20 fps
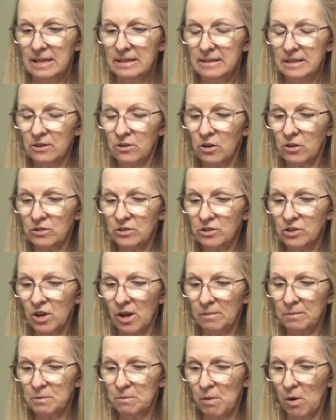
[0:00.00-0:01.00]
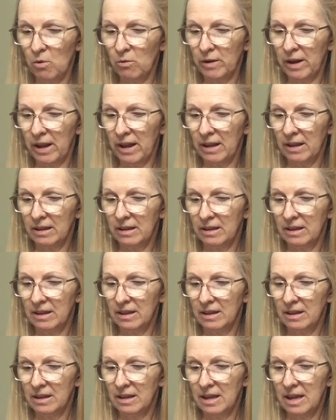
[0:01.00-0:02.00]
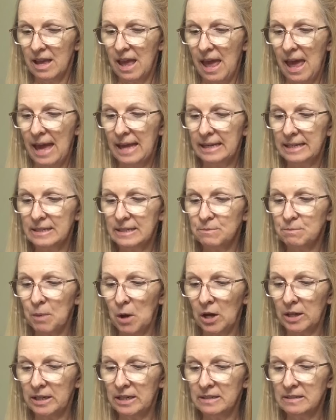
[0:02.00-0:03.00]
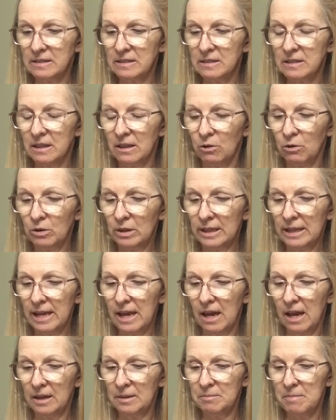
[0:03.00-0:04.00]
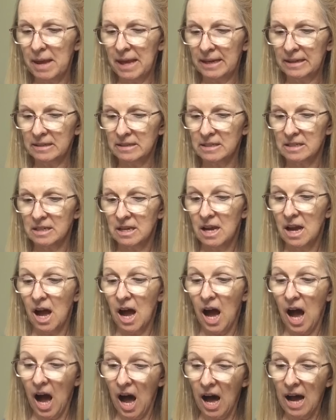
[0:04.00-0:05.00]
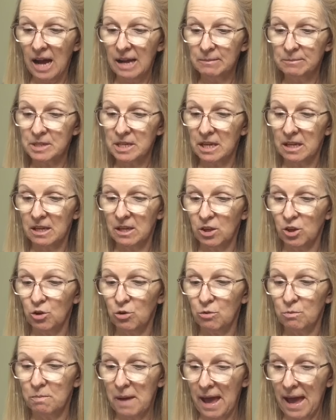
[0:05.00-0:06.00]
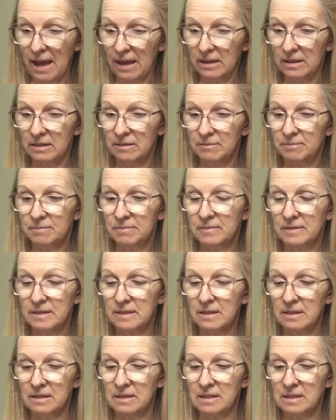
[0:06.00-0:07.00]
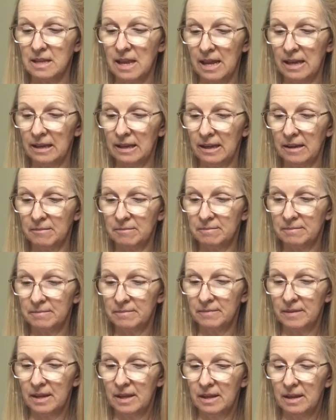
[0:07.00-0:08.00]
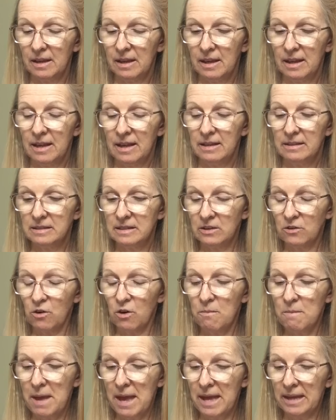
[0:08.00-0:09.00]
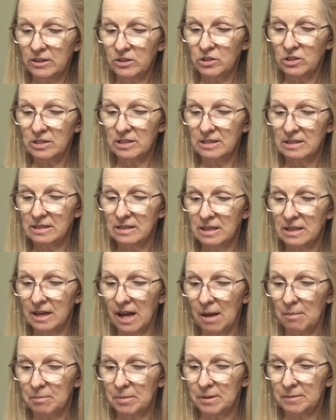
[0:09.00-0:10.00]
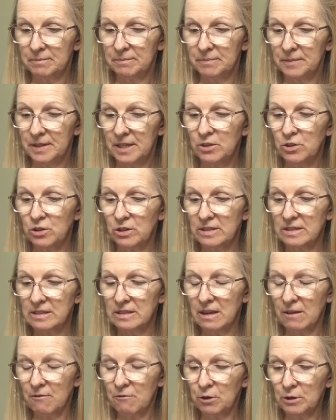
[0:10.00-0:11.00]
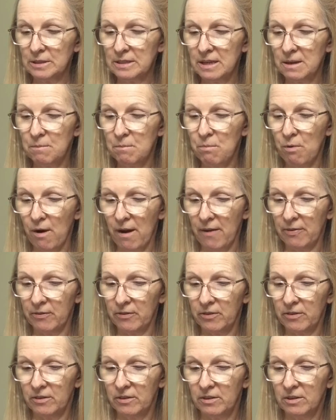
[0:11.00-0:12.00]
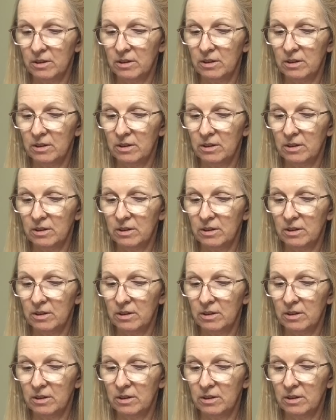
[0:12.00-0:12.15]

Zero stopped moaning and his body slowly unbent. I'm taking you back, said Stanley. Zero managed to sit up. He took several deep breaths.